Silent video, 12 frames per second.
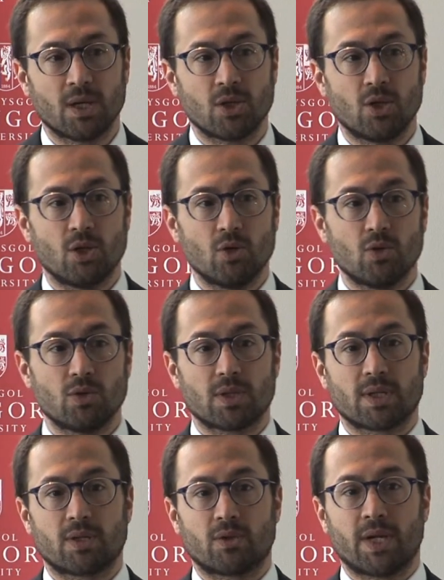you
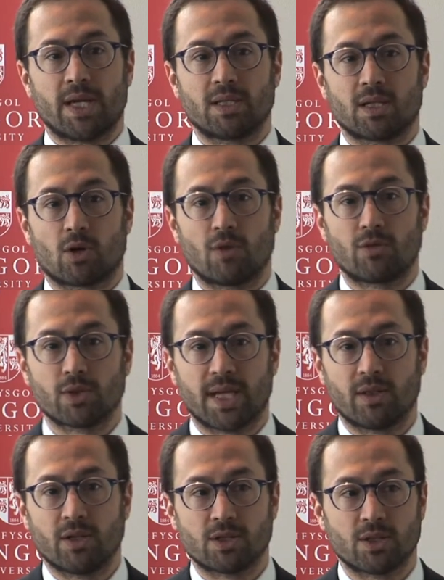create a call for
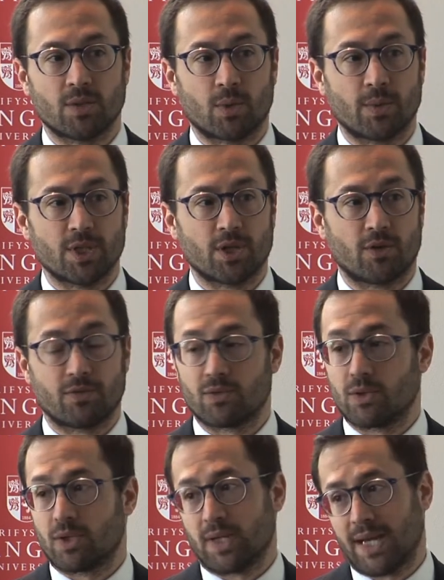tenders and the provision of